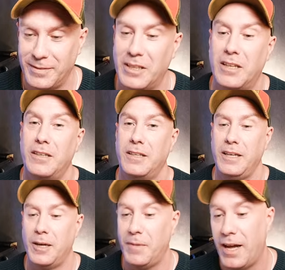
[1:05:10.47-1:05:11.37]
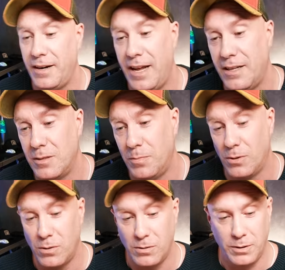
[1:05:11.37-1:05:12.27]
clearly, I'm not an
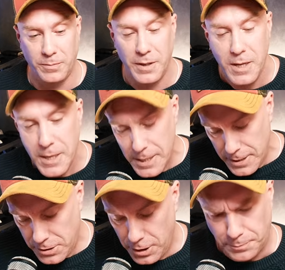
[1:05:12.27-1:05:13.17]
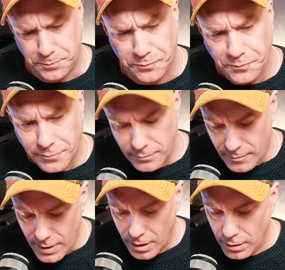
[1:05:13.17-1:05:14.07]
Ansible guru. So
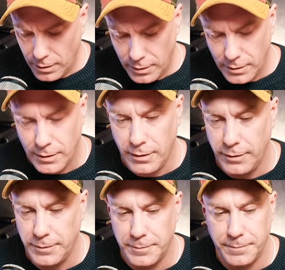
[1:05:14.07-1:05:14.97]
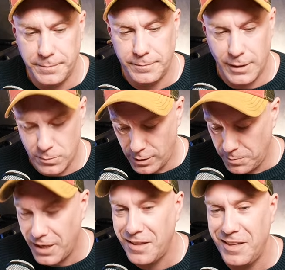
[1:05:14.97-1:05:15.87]
that's why I'm taking